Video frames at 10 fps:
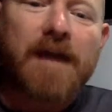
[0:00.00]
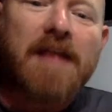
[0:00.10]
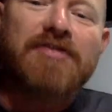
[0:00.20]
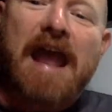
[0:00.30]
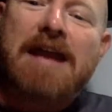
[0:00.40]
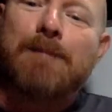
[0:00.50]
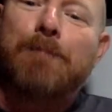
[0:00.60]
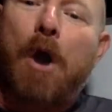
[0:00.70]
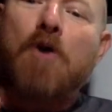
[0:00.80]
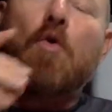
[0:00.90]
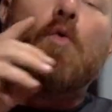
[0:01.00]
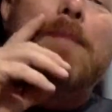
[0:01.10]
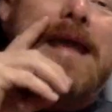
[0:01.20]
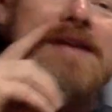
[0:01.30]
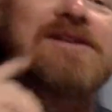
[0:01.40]
then by all
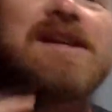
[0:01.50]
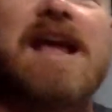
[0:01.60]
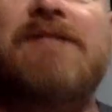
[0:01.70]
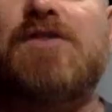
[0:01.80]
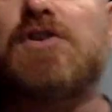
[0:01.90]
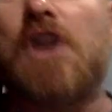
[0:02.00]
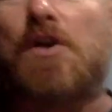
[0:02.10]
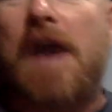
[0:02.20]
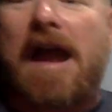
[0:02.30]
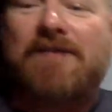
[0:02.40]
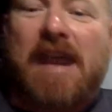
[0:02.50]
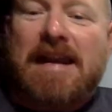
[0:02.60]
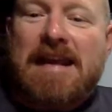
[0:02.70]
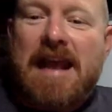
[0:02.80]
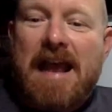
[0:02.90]
means, if you do have
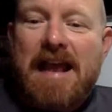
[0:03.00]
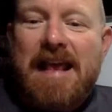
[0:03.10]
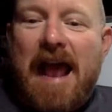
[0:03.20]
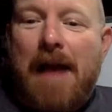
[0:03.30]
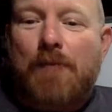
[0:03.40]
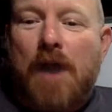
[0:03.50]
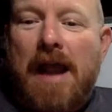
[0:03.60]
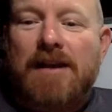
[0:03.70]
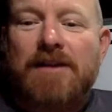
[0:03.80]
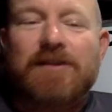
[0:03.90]
any catamaran